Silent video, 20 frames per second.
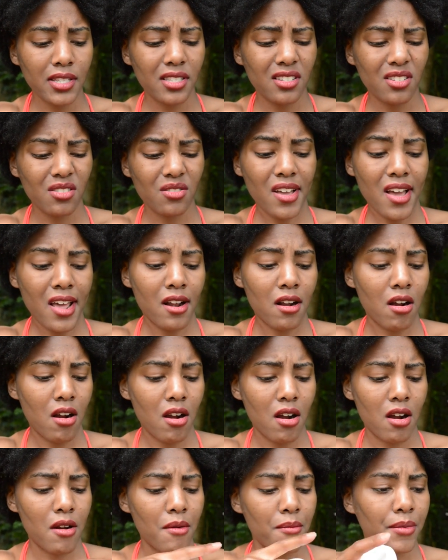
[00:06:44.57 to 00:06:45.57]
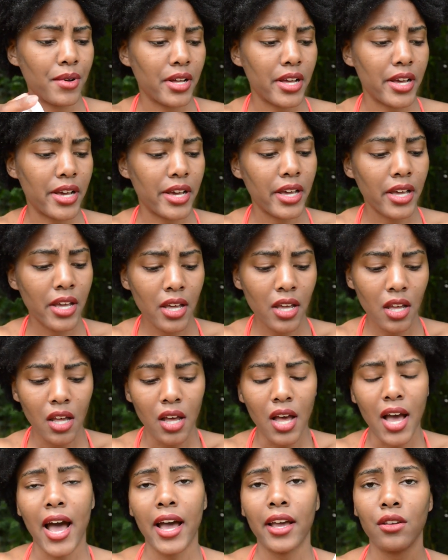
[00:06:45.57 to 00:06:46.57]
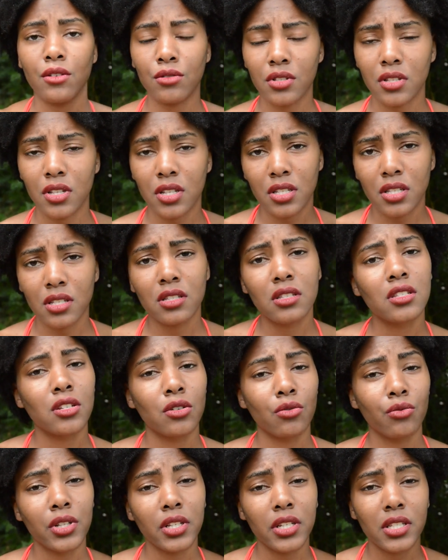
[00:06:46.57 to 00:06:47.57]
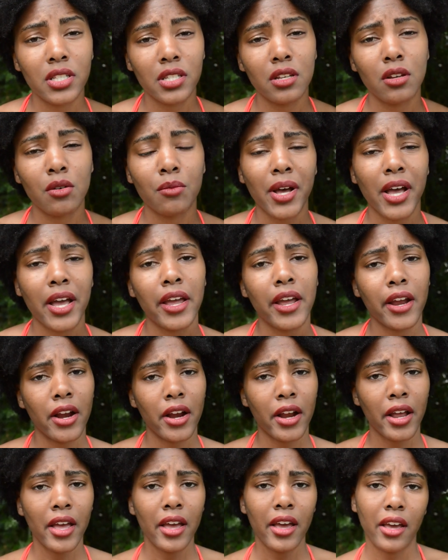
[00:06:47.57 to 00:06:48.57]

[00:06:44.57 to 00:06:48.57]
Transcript: It's still kind of hard, but I use this to really seal my hair.